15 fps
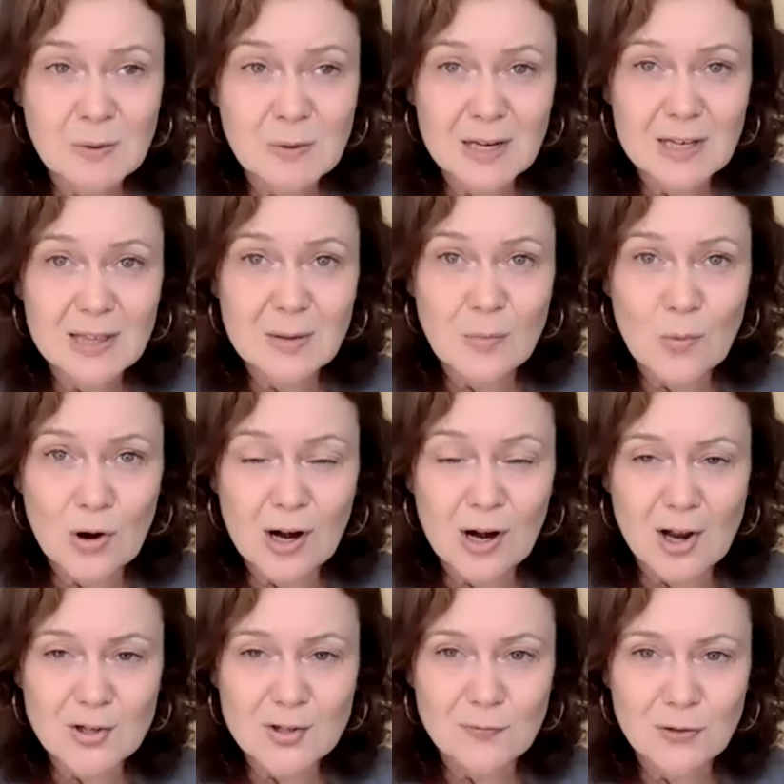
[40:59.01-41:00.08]
been the more
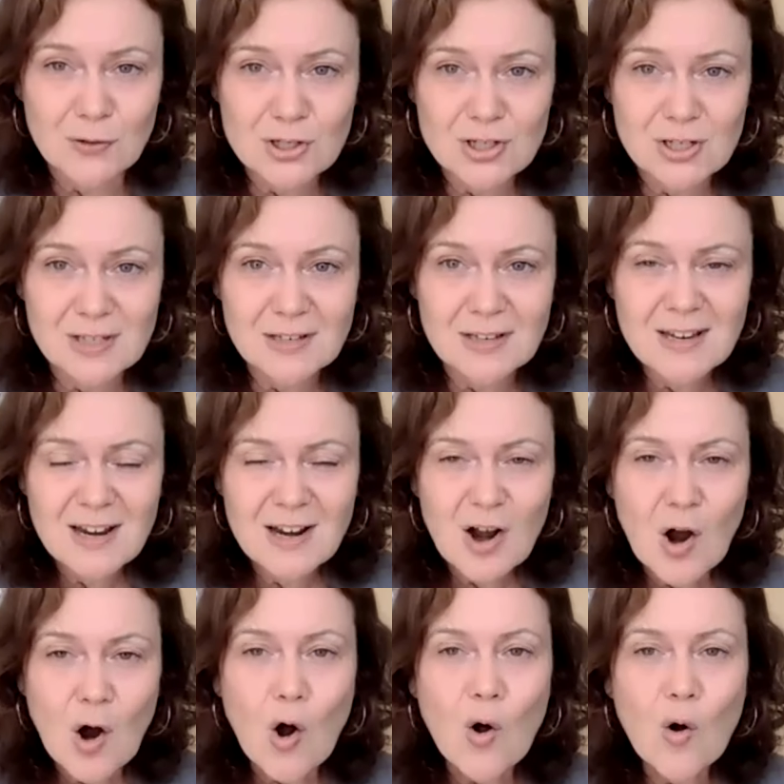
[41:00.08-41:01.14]
controversial.
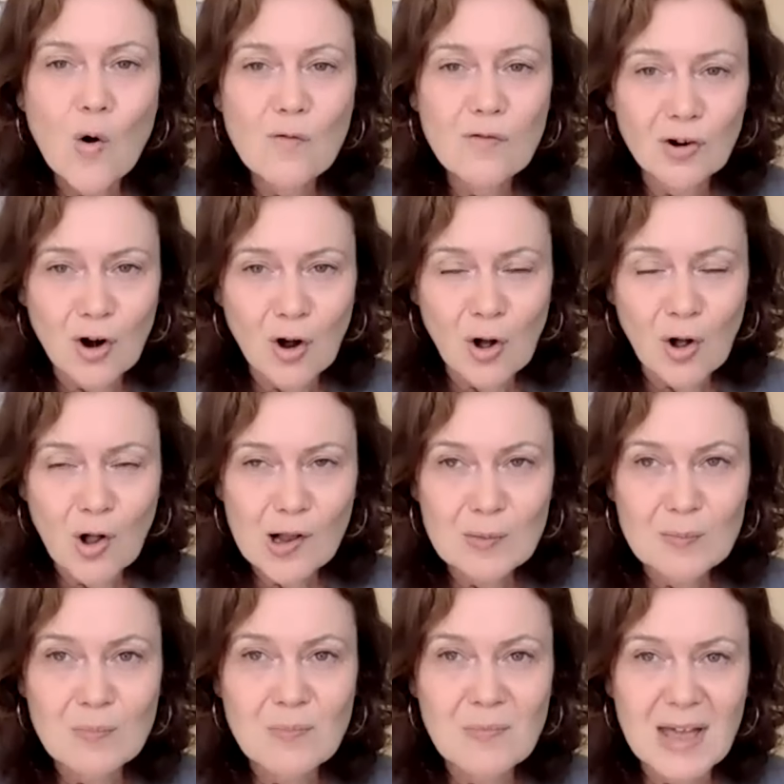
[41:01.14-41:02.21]

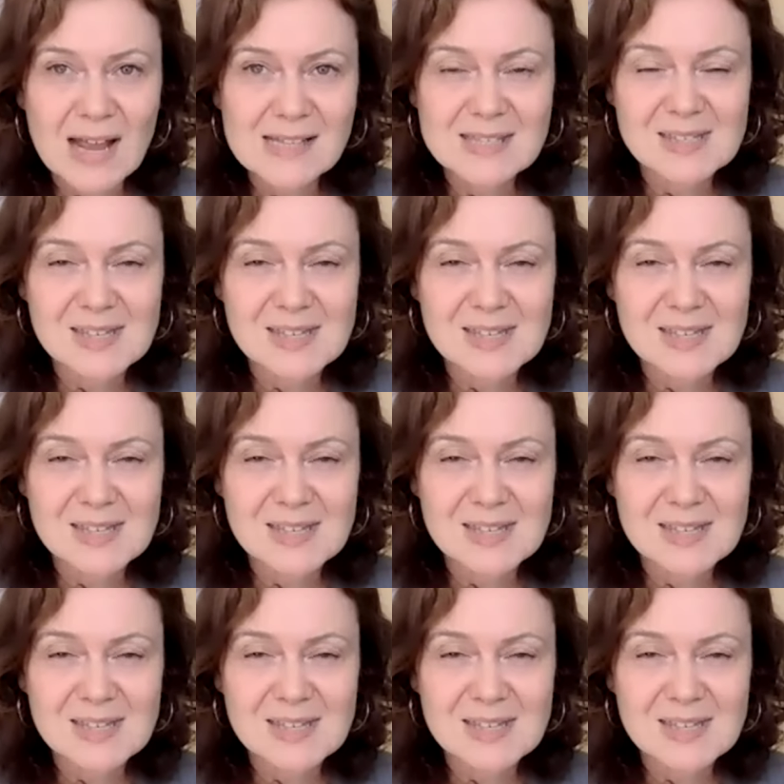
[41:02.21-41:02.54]
Overall, I'd